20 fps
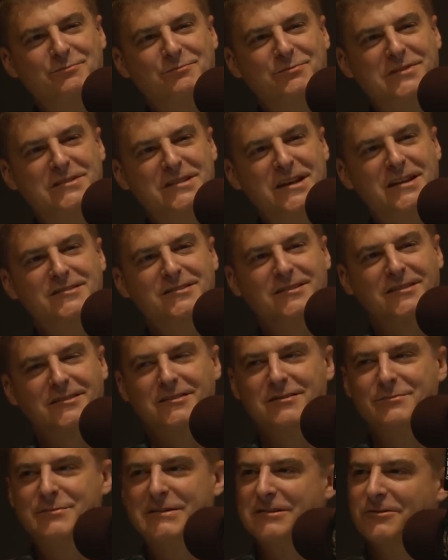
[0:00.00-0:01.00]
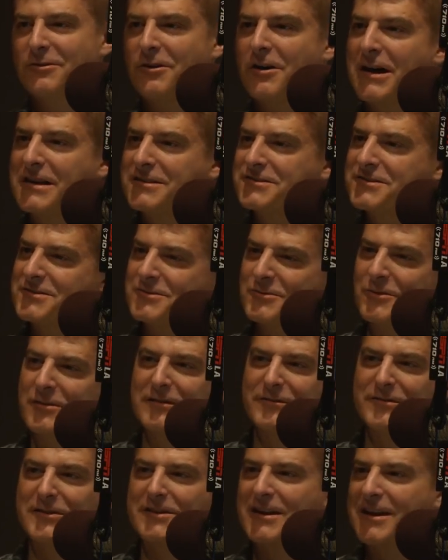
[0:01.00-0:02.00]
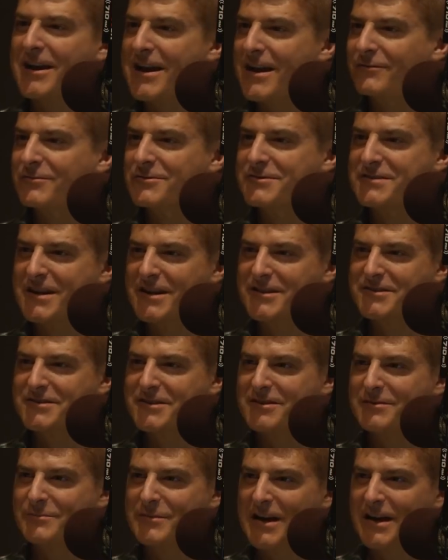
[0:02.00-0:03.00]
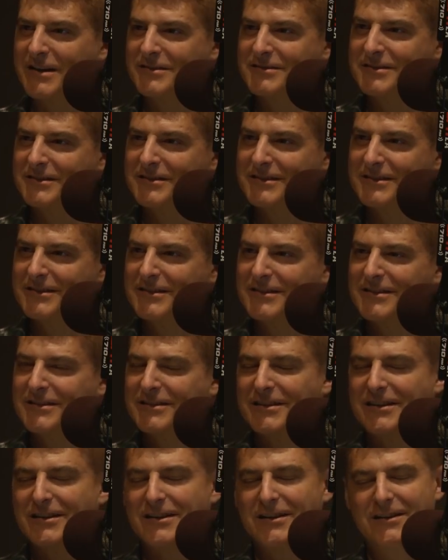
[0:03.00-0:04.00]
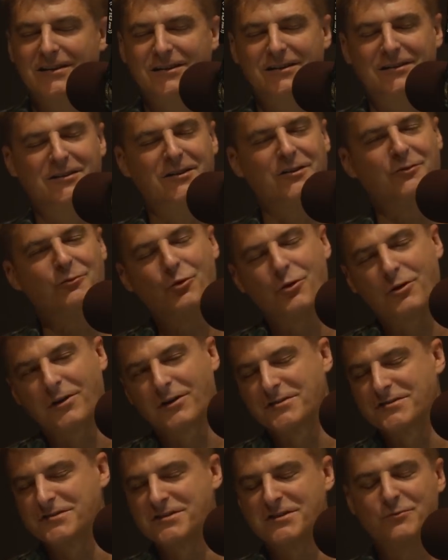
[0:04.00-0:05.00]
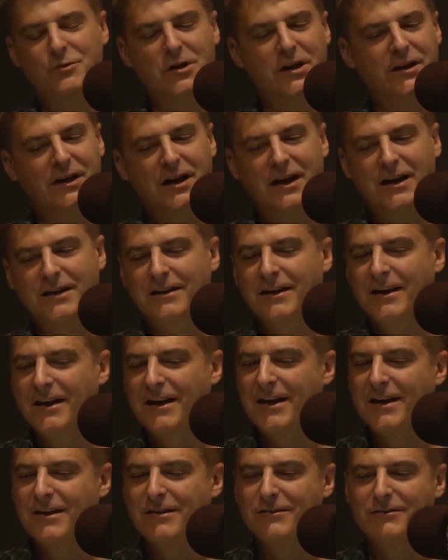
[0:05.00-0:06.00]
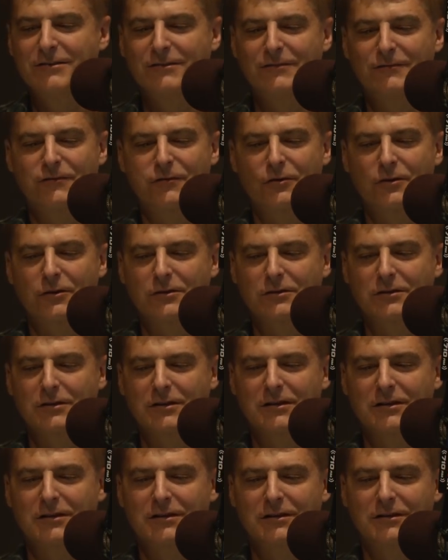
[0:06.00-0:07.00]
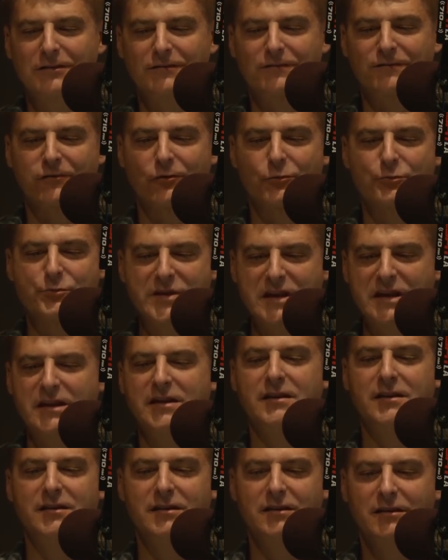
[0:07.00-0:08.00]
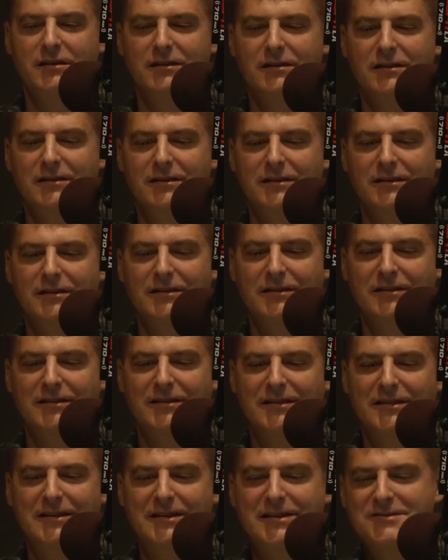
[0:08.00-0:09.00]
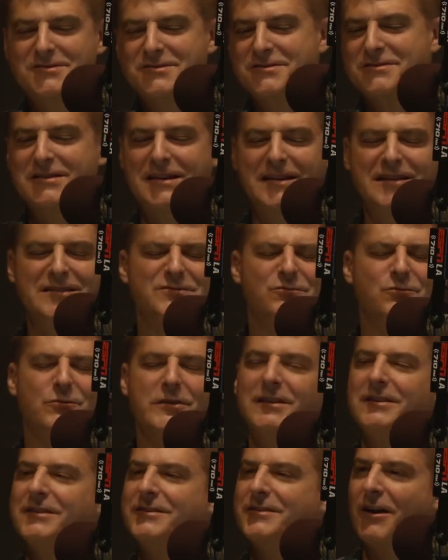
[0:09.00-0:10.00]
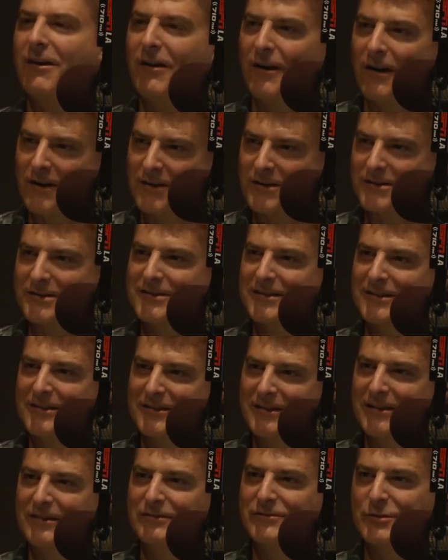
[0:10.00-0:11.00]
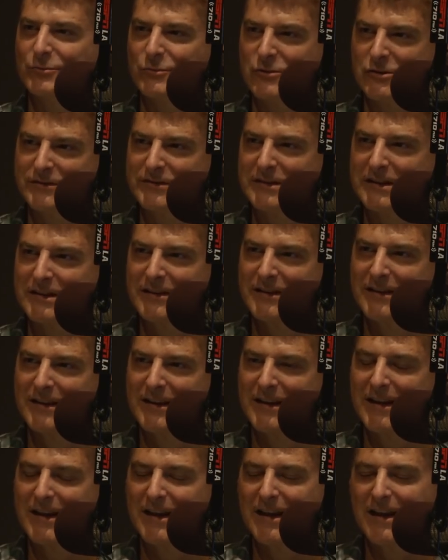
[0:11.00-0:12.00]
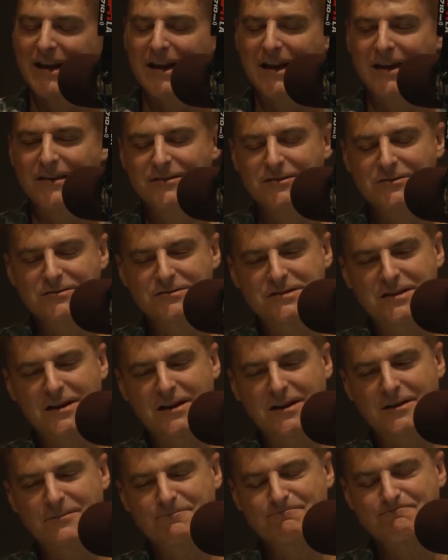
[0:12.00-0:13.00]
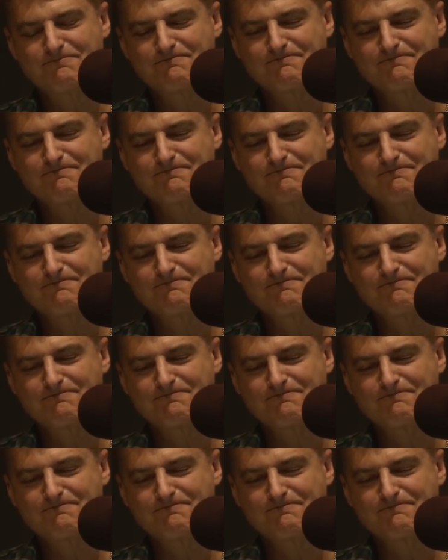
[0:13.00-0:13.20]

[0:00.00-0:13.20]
potentially going to be lost sort of in the conversation about awards and whatnot. For me, he's really the heart of the movie, and there's a